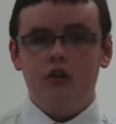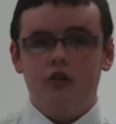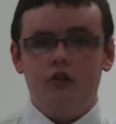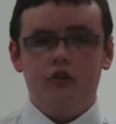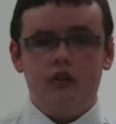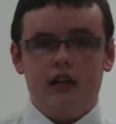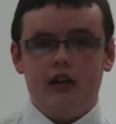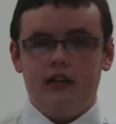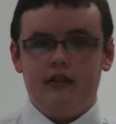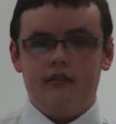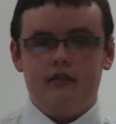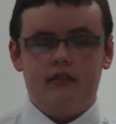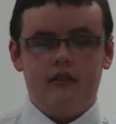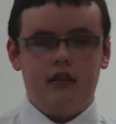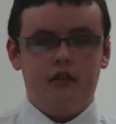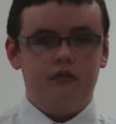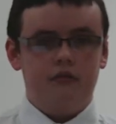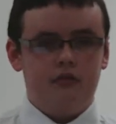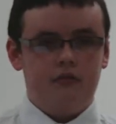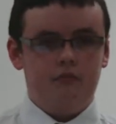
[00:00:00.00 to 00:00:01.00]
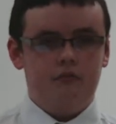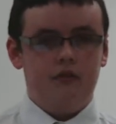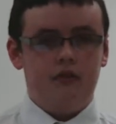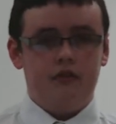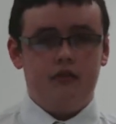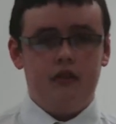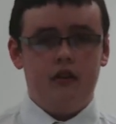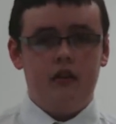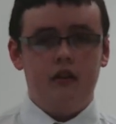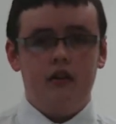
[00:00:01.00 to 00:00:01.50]
all I had to tell them
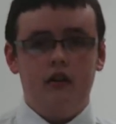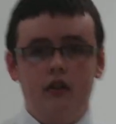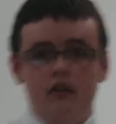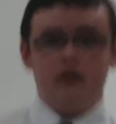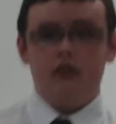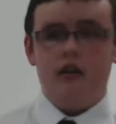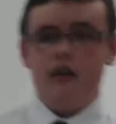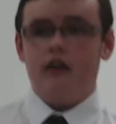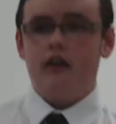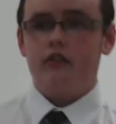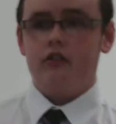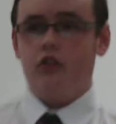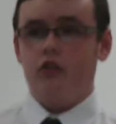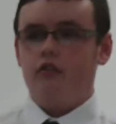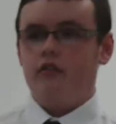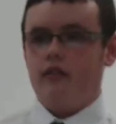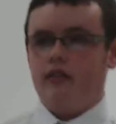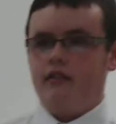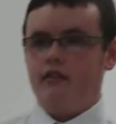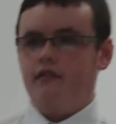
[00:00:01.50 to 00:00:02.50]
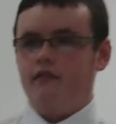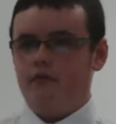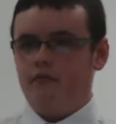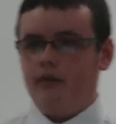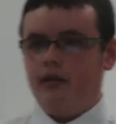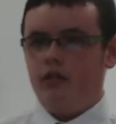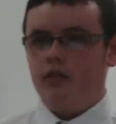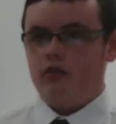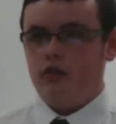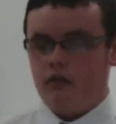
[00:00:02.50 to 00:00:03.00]
was that I've got this
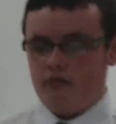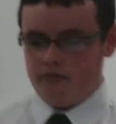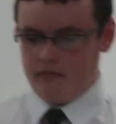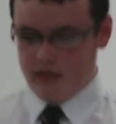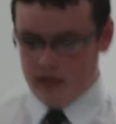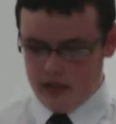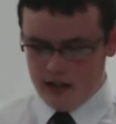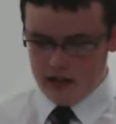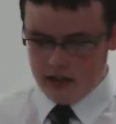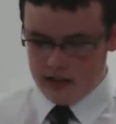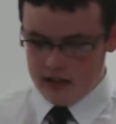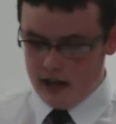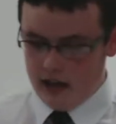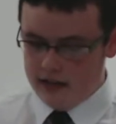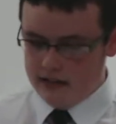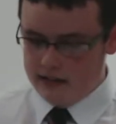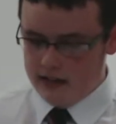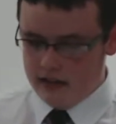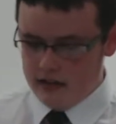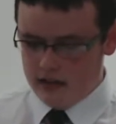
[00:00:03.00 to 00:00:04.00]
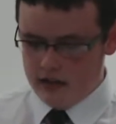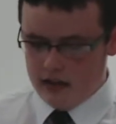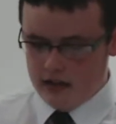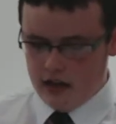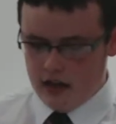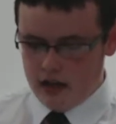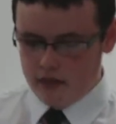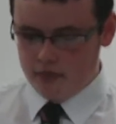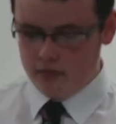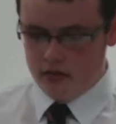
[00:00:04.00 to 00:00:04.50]
information on me in case
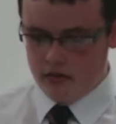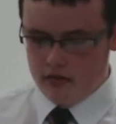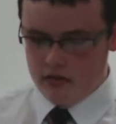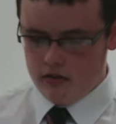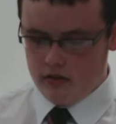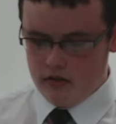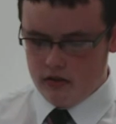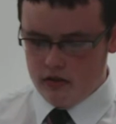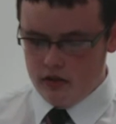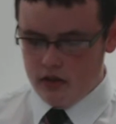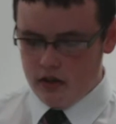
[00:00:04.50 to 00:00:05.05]
anything happened.